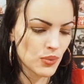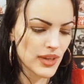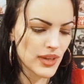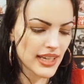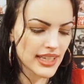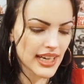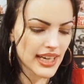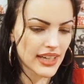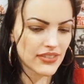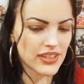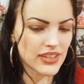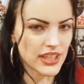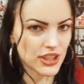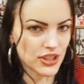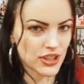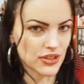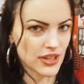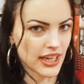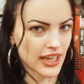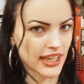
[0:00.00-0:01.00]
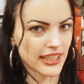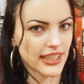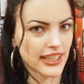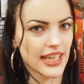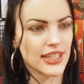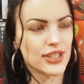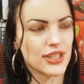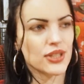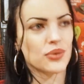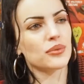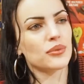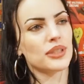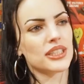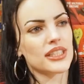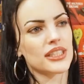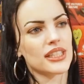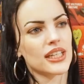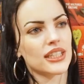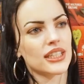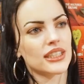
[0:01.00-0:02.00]
had kind of an issue getting that, so we
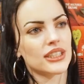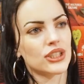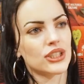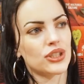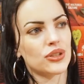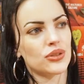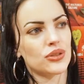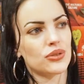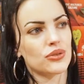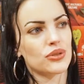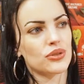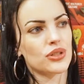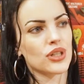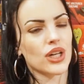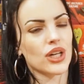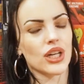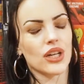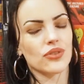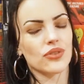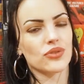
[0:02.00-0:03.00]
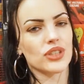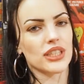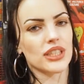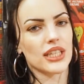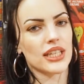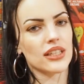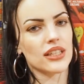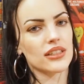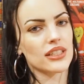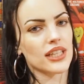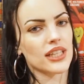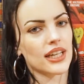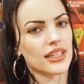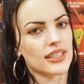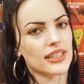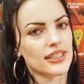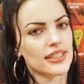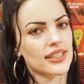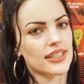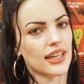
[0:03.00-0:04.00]
decided to start off with Hill
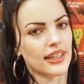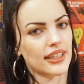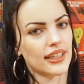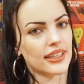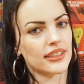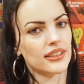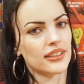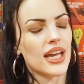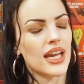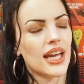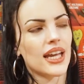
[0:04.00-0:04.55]
Science Diet.